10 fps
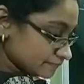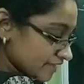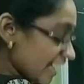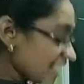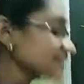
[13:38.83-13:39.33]

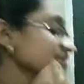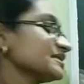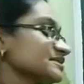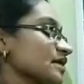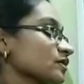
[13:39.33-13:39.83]
And
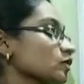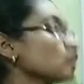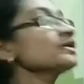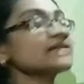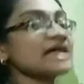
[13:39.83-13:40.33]
these are
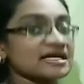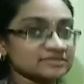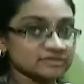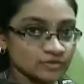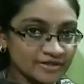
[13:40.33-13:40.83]
called
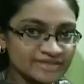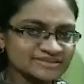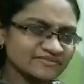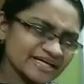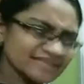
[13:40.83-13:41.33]

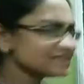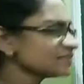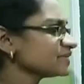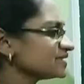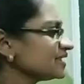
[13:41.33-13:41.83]
asteroids. Very
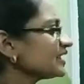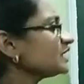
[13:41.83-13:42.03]
simple thing.